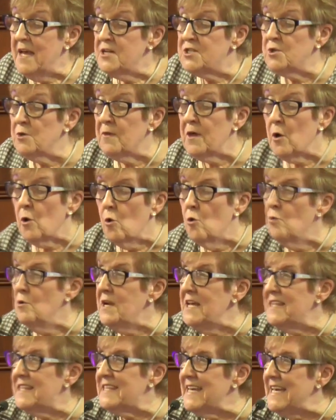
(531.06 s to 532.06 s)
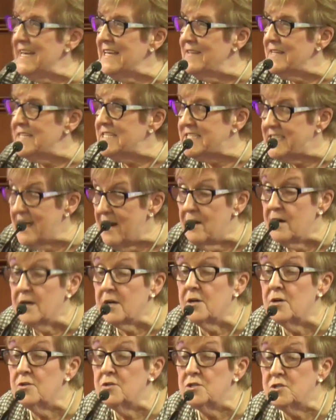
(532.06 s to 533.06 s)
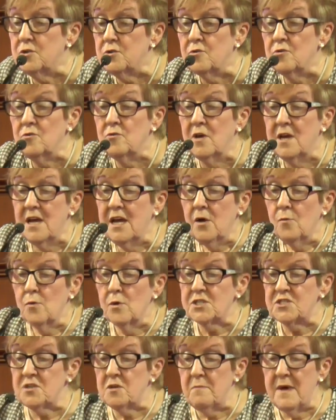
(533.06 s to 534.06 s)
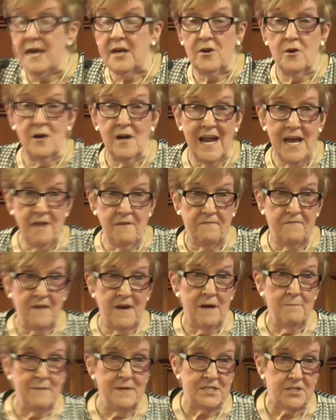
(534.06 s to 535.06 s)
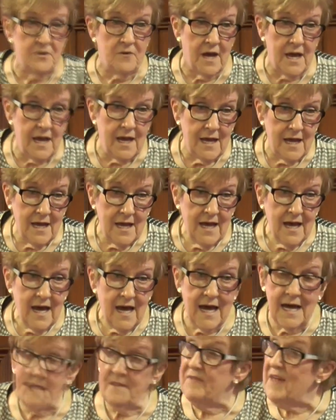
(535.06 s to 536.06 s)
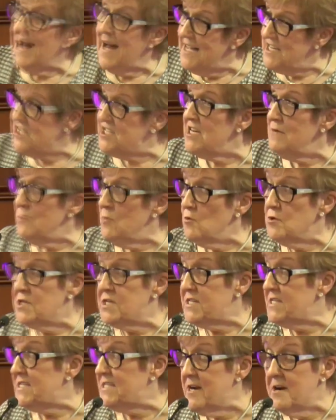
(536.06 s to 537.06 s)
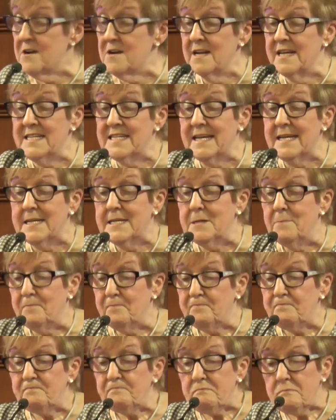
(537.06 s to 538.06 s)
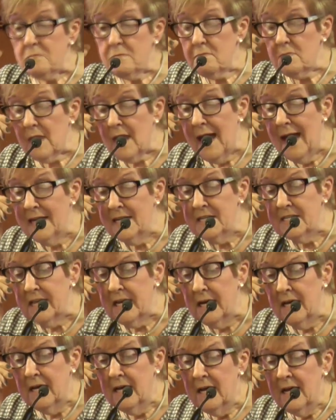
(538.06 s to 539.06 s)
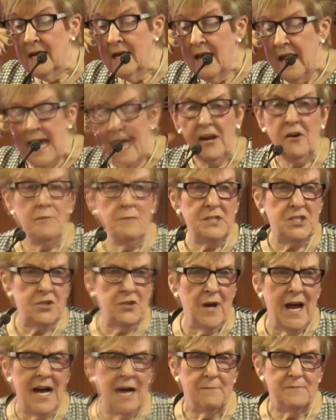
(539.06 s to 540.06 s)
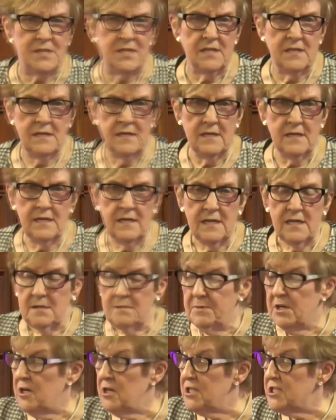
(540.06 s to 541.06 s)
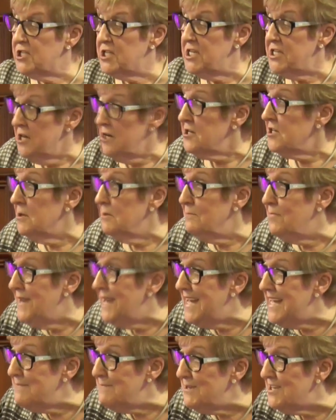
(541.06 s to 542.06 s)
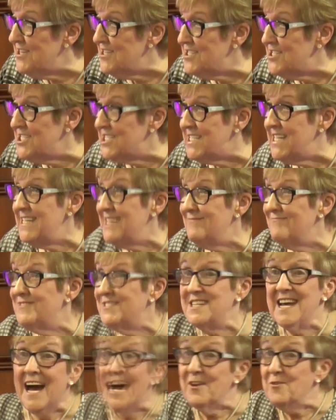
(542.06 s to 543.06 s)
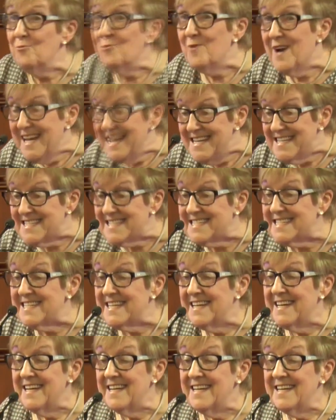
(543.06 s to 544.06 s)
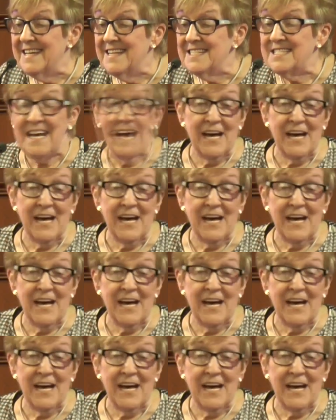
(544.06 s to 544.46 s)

So the only thing that Sarah could do was to make her life a misery, and that she most certainly did. And uh, Hagar was trapped because she didn't complain, because you see, she had no rights. She